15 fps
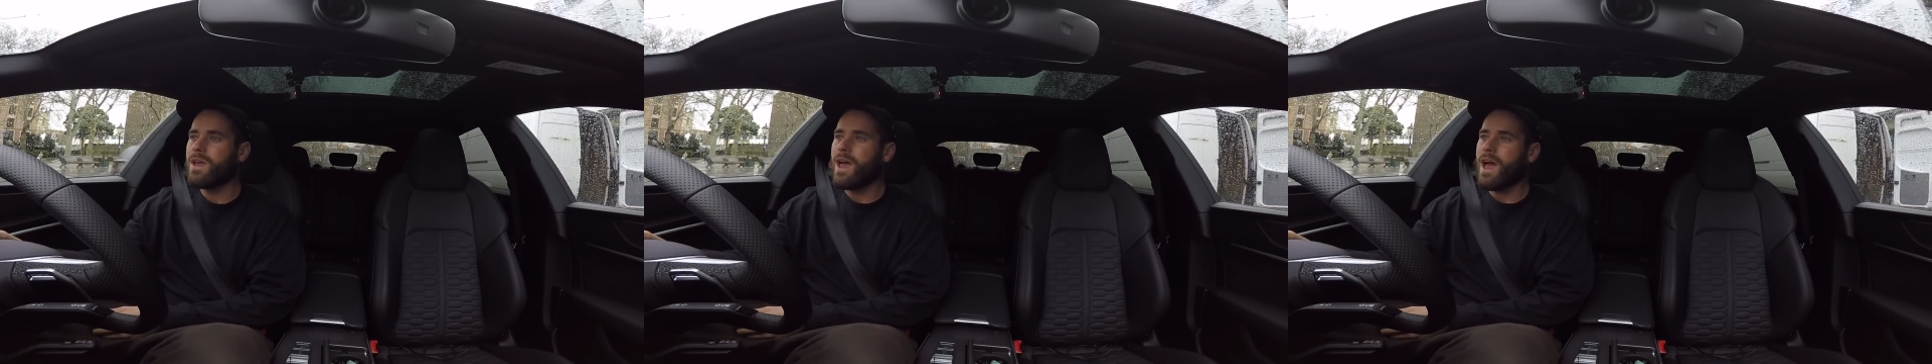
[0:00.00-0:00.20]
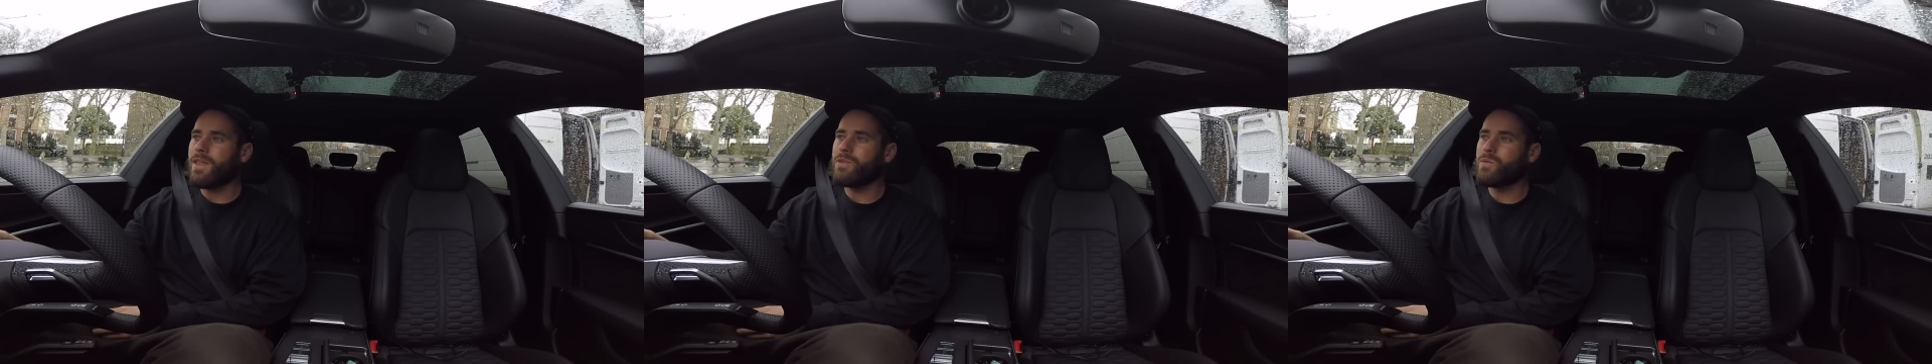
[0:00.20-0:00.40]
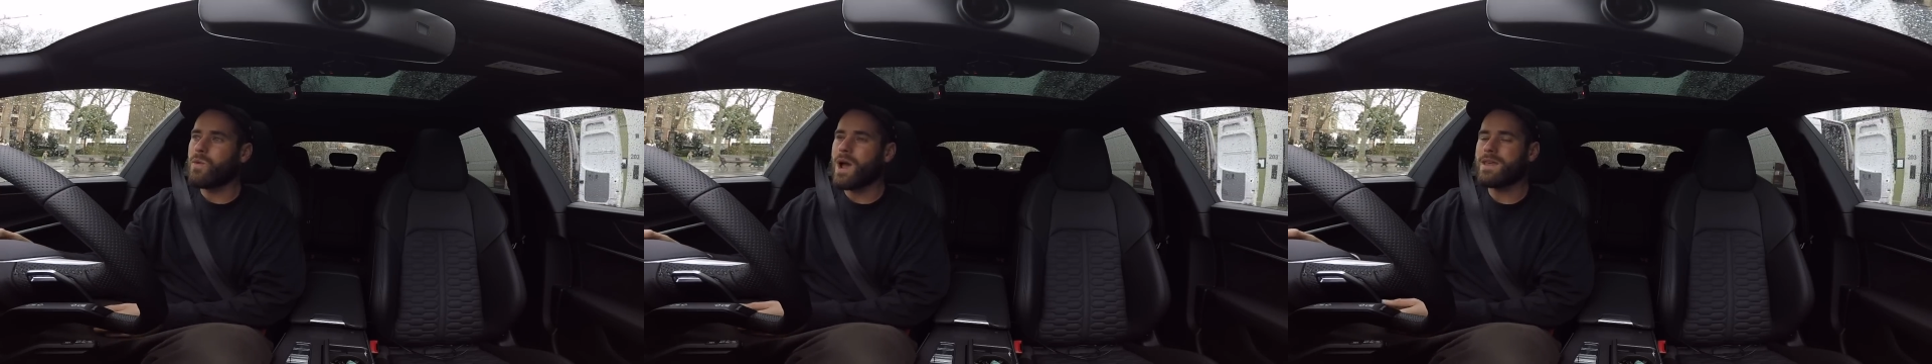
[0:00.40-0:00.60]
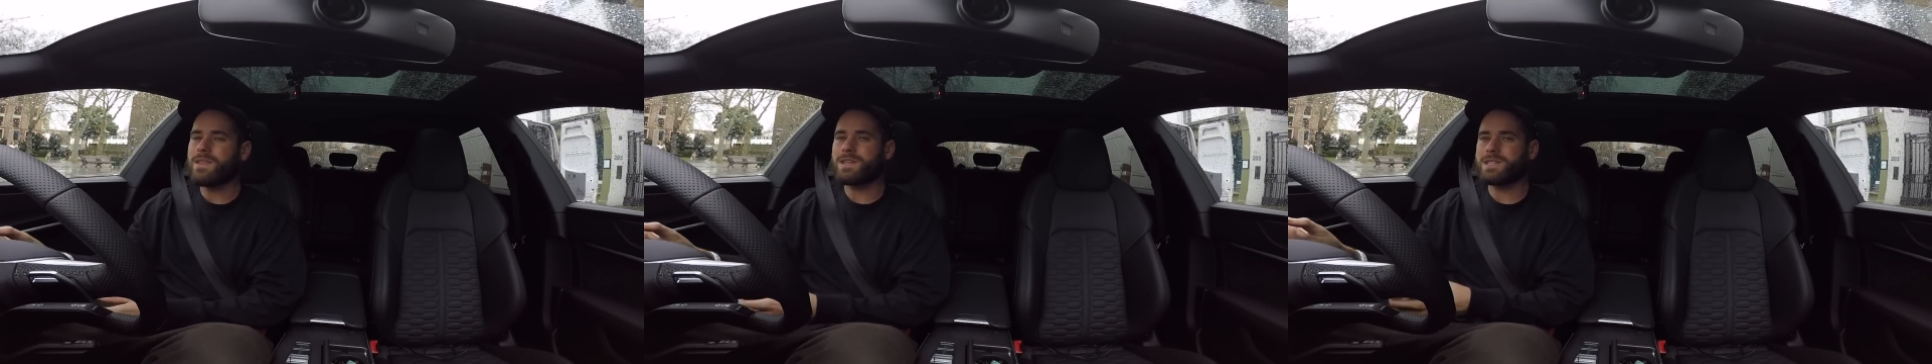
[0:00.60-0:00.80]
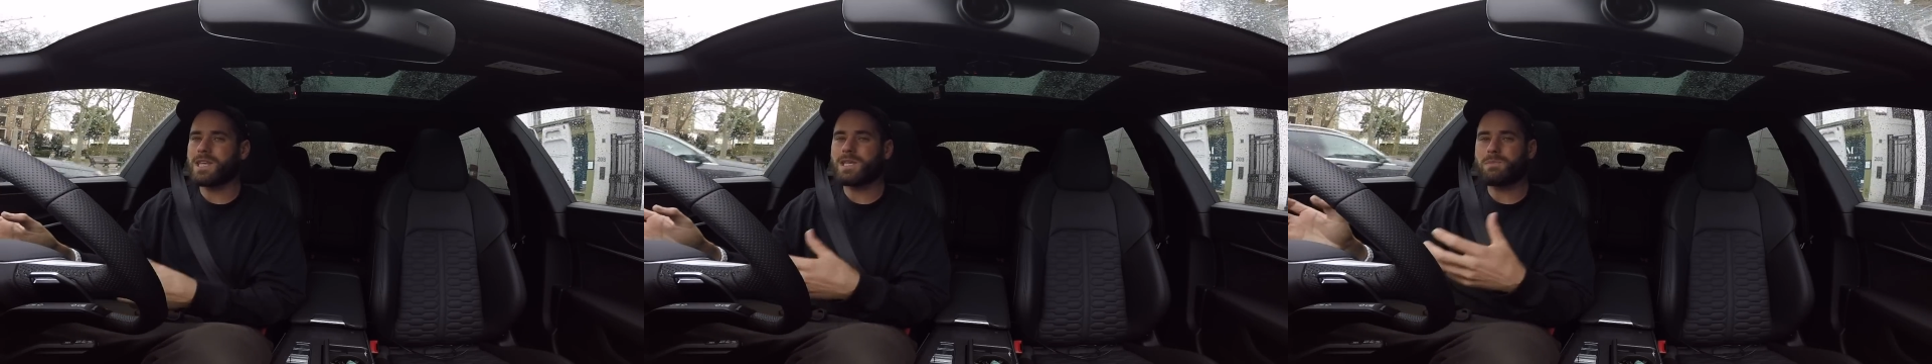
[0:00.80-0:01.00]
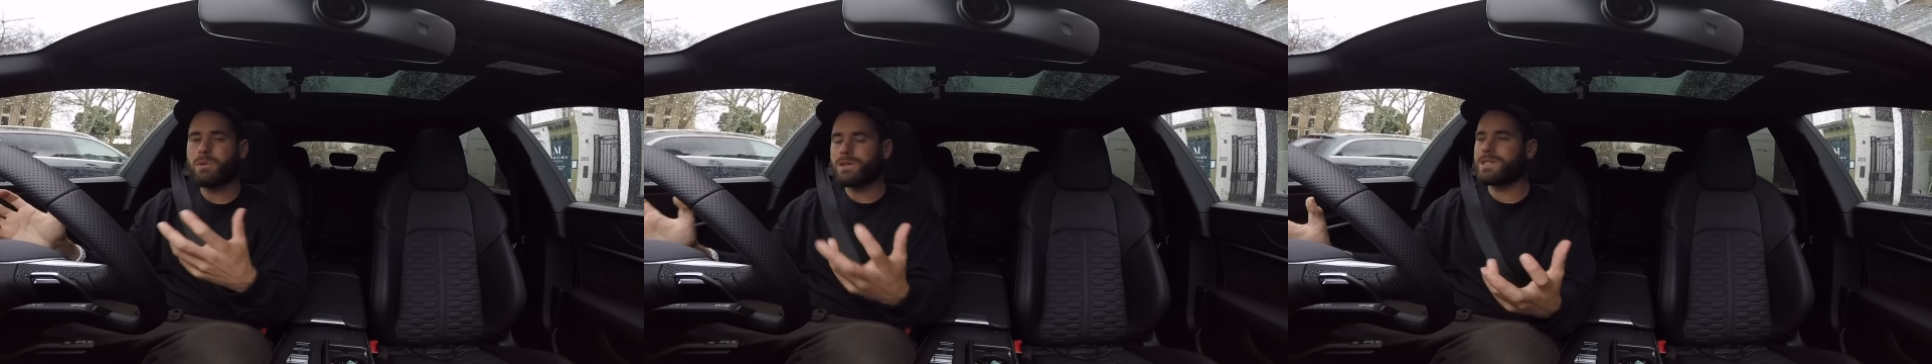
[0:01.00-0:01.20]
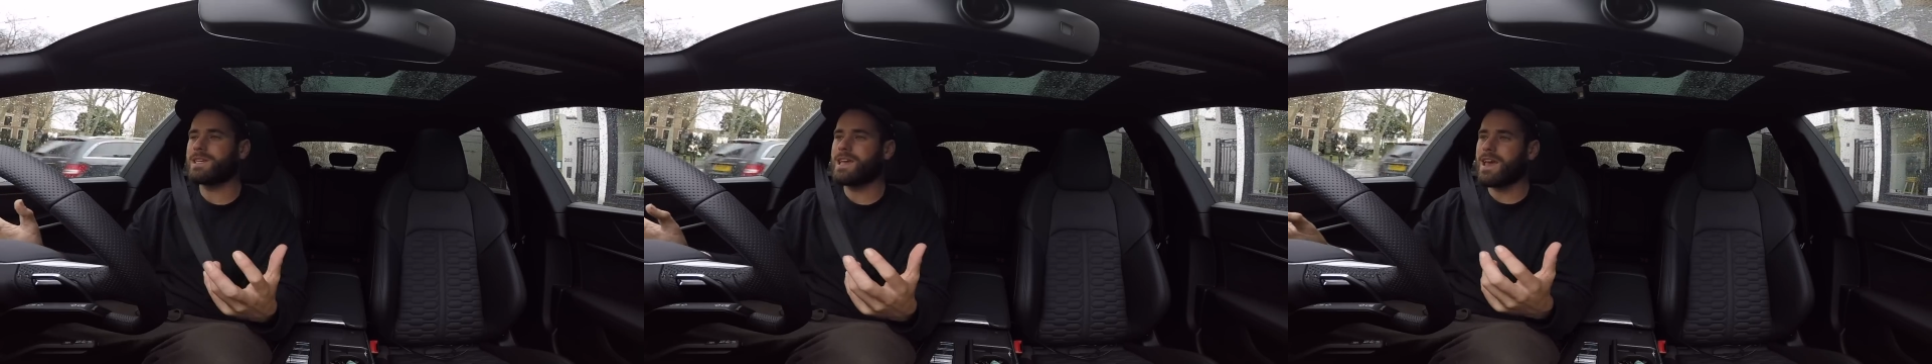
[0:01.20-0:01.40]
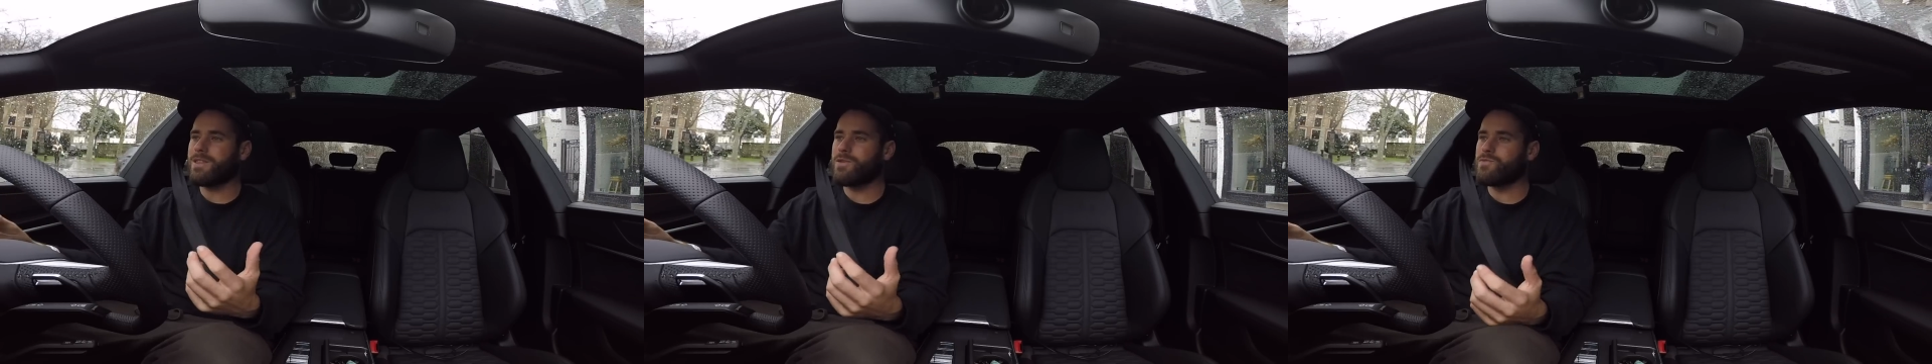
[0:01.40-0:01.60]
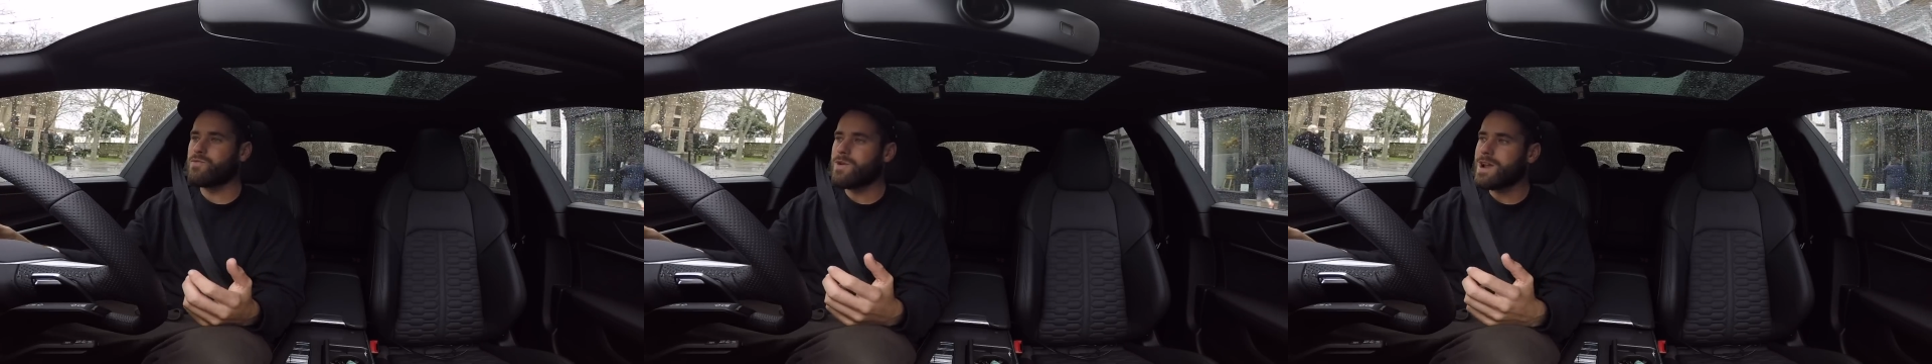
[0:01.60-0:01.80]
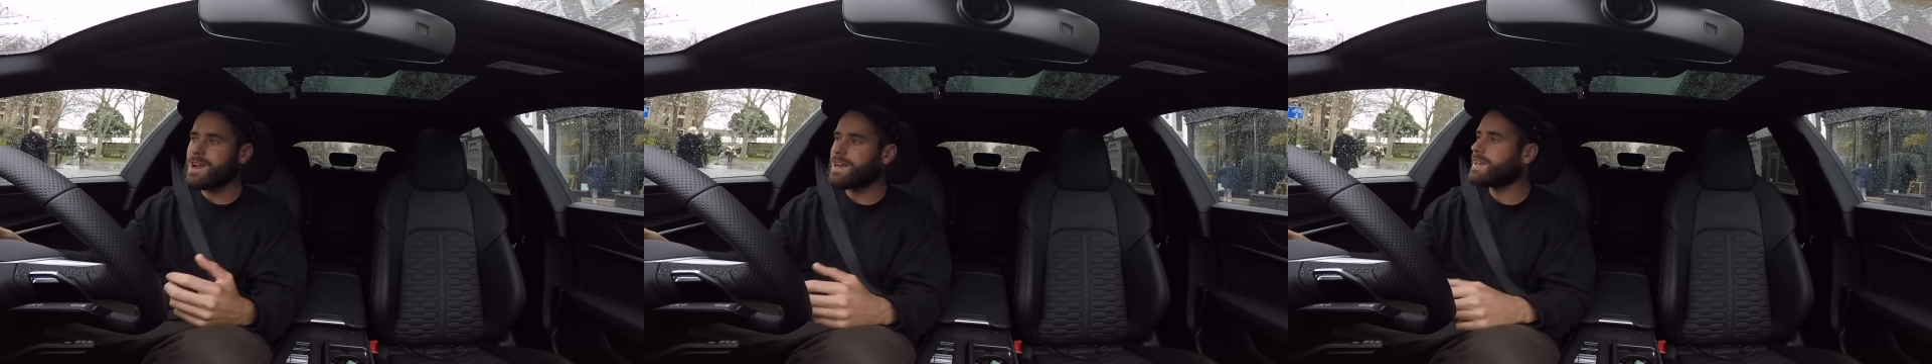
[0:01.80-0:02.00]
and the way this thing's put together
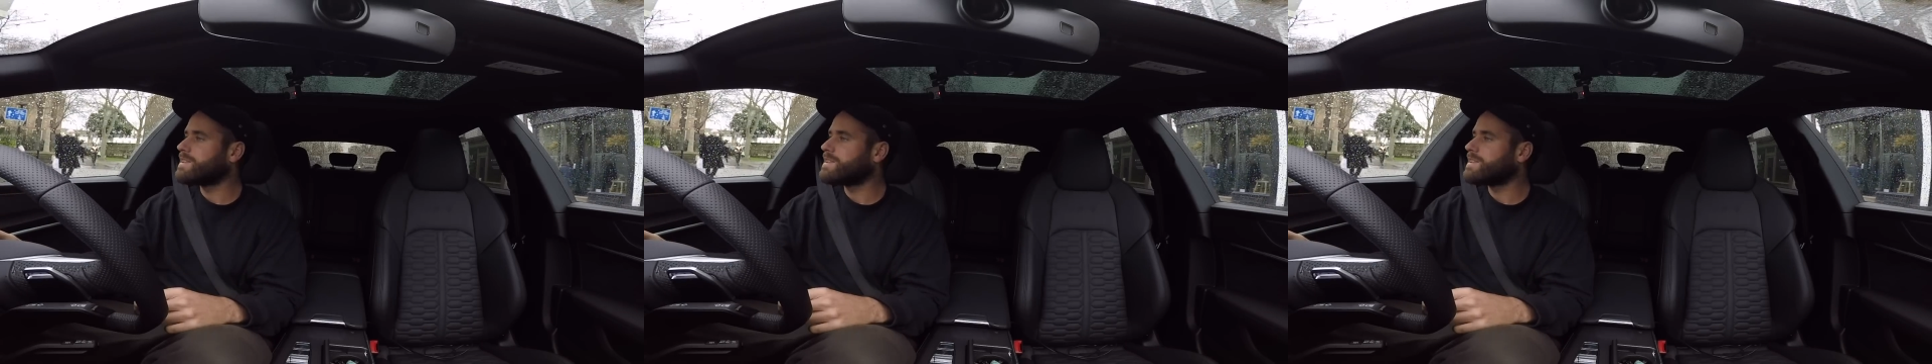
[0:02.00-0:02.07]
really